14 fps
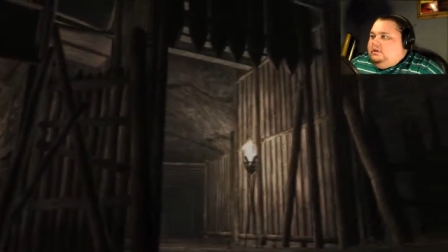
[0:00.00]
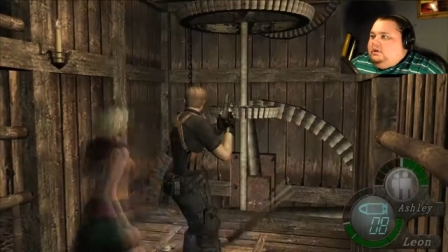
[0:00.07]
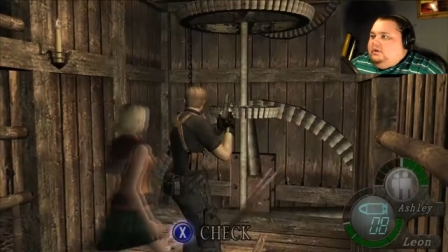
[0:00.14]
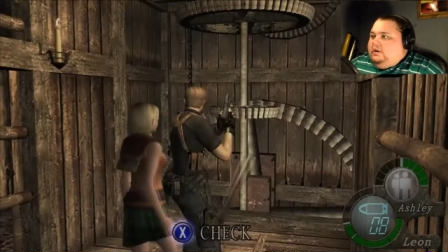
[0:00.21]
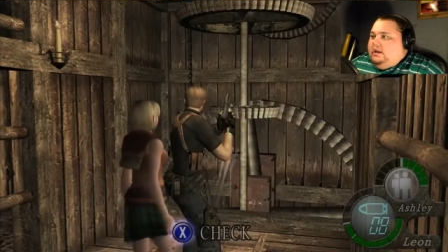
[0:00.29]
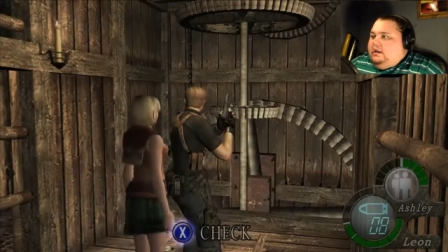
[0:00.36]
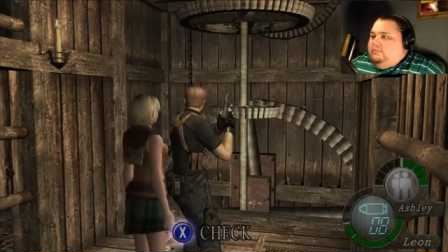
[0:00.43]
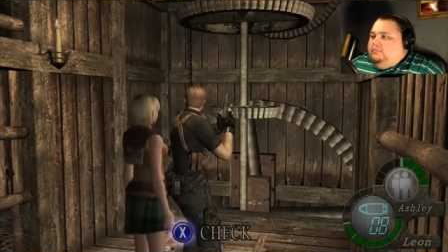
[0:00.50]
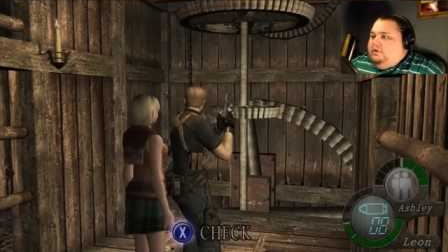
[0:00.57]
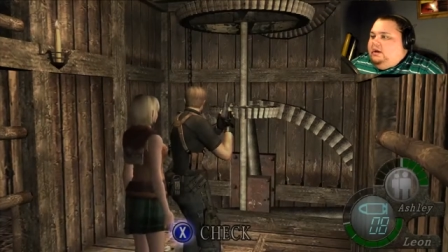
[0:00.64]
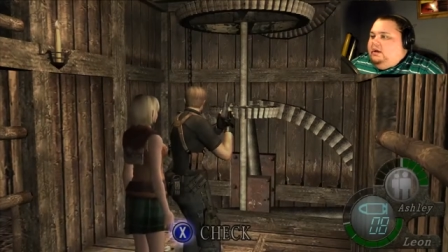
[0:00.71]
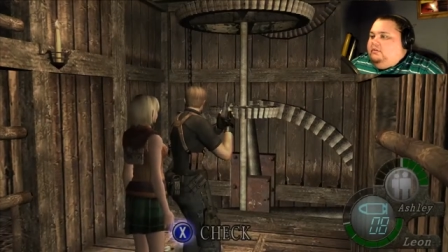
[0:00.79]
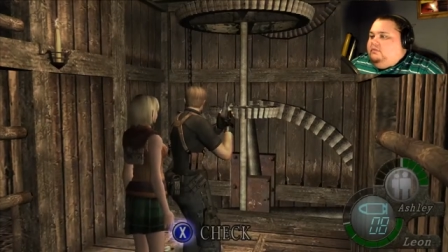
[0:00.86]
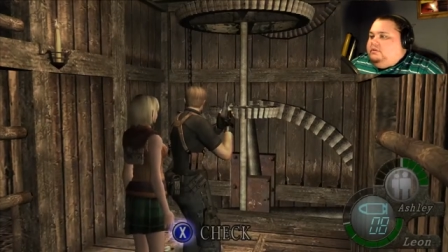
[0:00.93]
Okay,
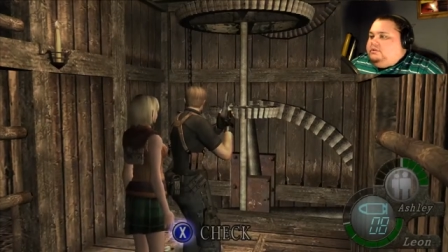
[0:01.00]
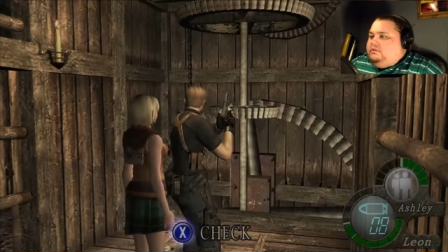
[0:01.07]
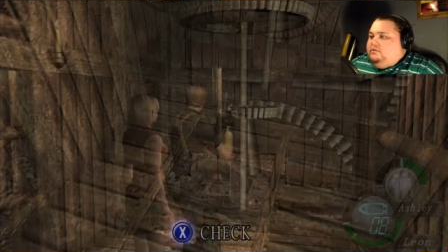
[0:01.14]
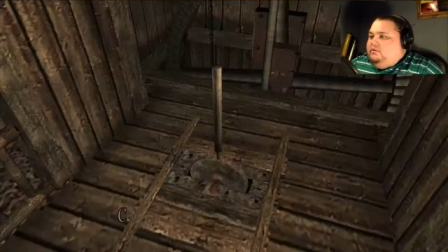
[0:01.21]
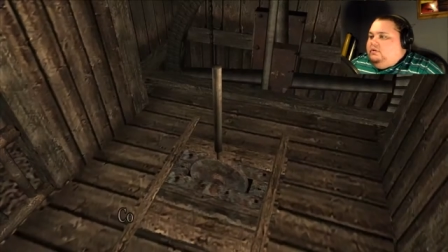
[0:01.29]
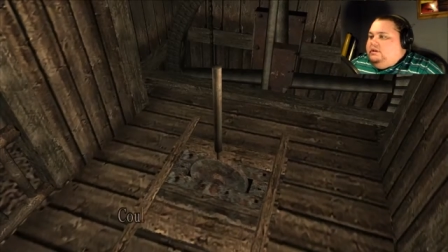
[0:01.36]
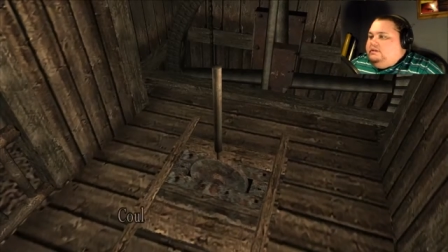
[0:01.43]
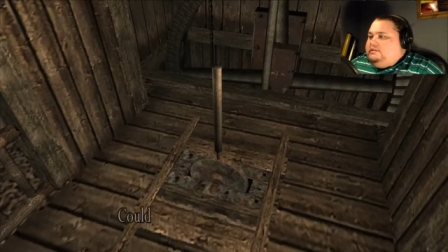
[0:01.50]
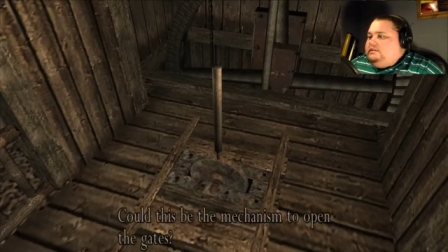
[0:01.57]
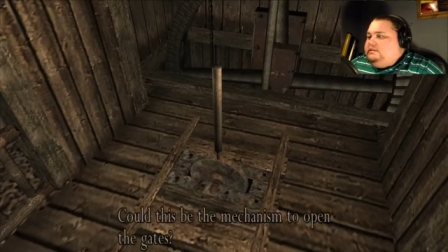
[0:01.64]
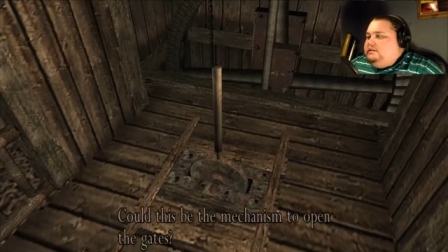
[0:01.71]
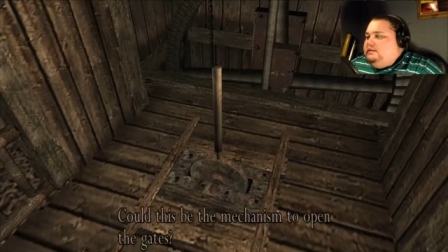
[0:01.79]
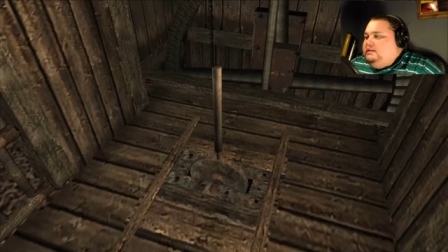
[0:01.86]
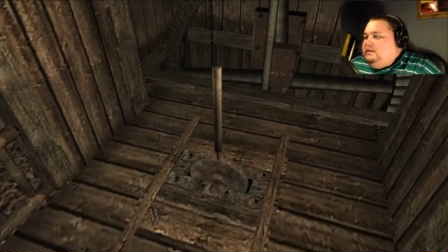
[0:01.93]
but what's cool
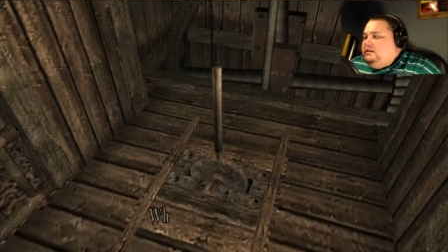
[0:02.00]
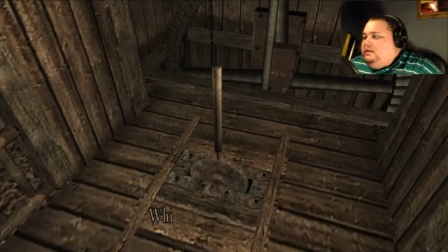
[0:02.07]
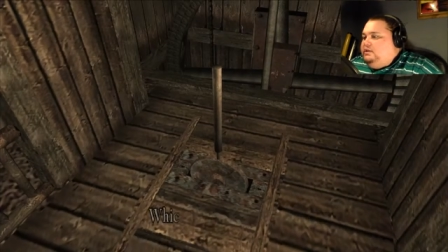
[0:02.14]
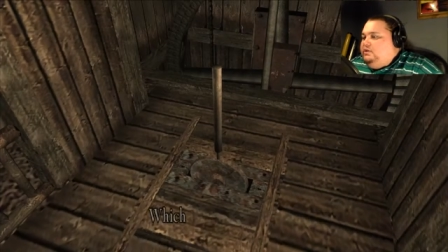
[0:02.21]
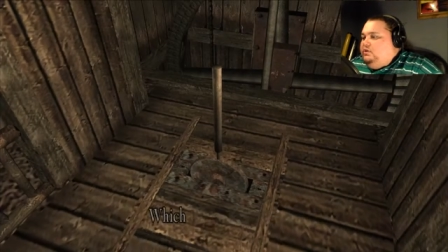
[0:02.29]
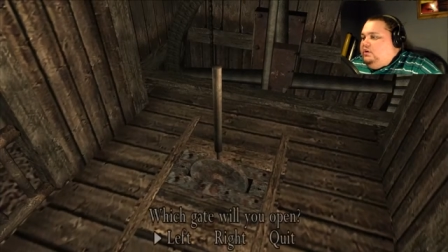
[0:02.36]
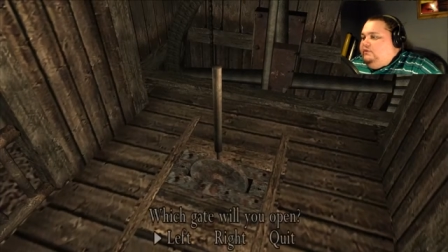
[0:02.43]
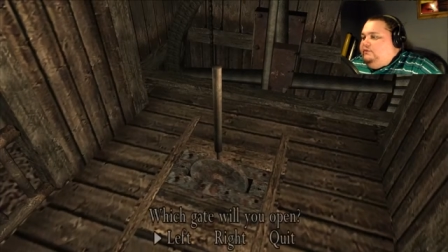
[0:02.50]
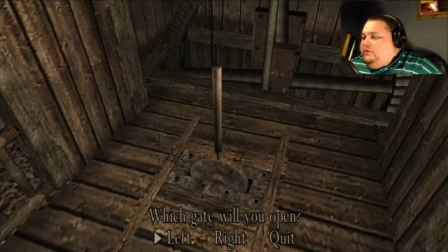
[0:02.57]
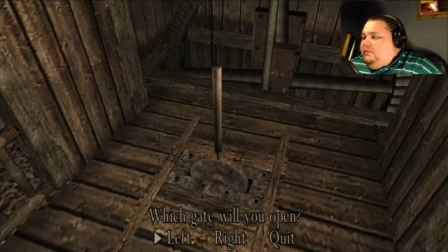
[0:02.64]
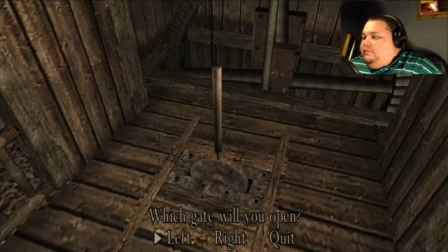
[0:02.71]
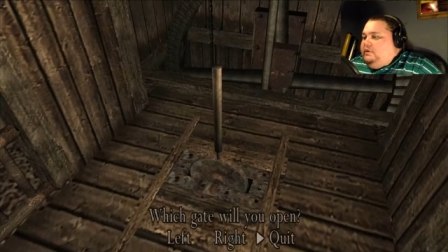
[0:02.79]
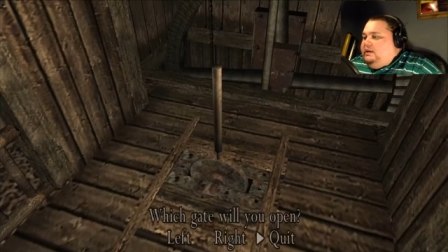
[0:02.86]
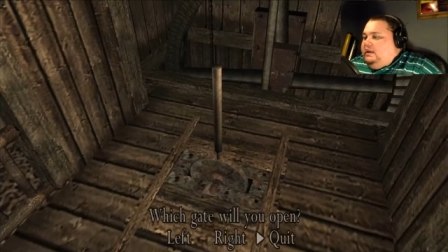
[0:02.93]
is you can
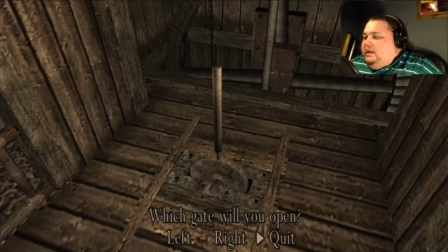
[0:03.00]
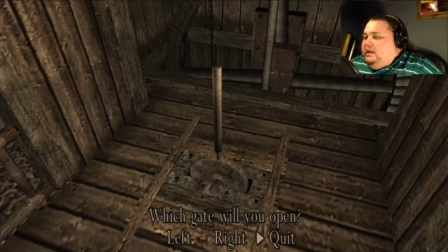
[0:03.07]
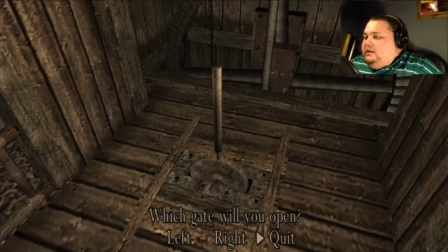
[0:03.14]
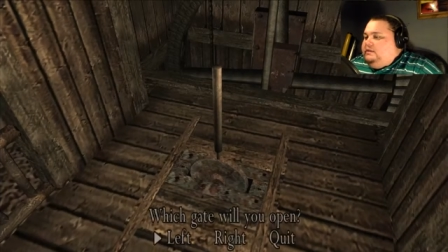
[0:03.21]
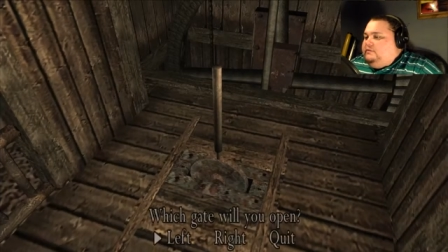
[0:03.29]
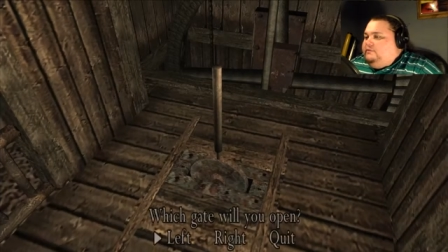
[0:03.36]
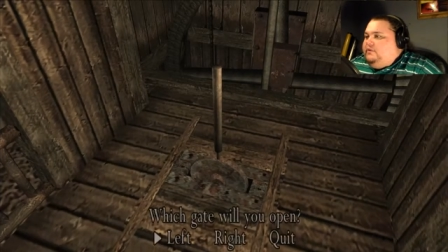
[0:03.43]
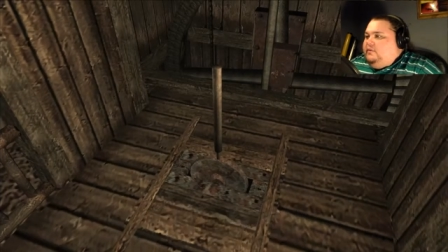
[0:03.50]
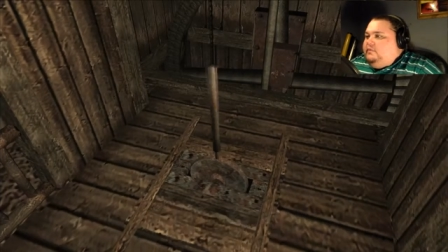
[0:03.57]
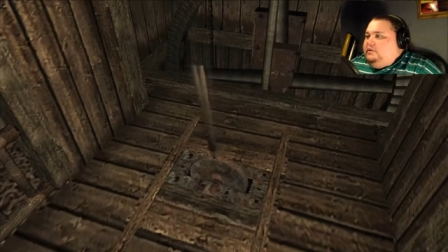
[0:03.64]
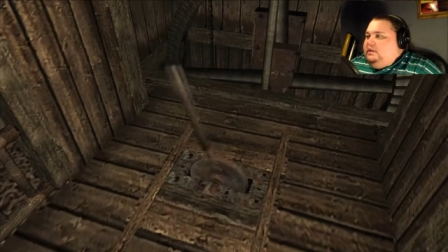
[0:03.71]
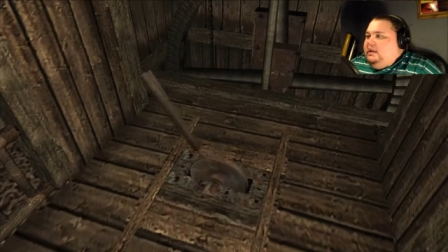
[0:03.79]
flip it again. Flip it